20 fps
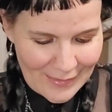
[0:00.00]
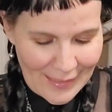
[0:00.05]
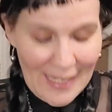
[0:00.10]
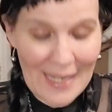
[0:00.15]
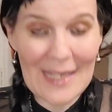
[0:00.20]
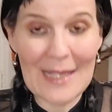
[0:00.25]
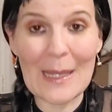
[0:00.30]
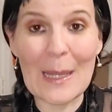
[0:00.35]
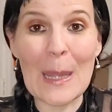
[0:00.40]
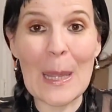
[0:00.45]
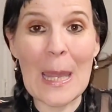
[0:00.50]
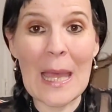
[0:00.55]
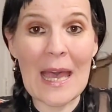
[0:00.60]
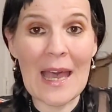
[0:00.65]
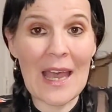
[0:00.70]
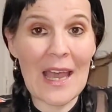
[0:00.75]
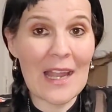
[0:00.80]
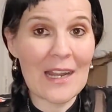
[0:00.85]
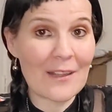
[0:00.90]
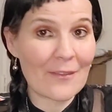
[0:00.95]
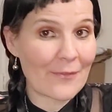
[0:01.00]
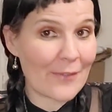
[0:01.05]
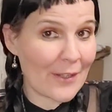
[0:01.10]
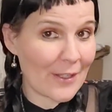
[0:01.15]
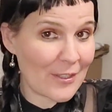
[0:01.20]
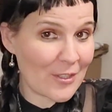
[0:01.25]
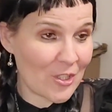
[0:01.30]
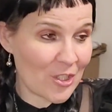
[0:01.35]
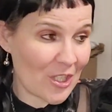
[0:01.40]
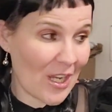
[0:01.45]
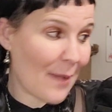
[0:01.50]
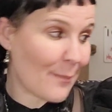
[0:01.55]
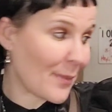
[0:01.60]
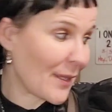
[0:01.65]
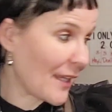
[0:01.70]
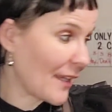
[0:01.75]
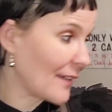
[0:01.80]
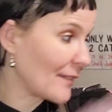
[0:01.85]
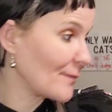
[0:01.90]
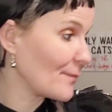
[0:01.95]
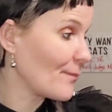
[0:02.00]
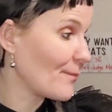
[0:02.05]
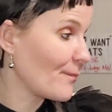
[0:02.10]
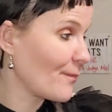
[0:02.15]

I had a lot of fun shopping.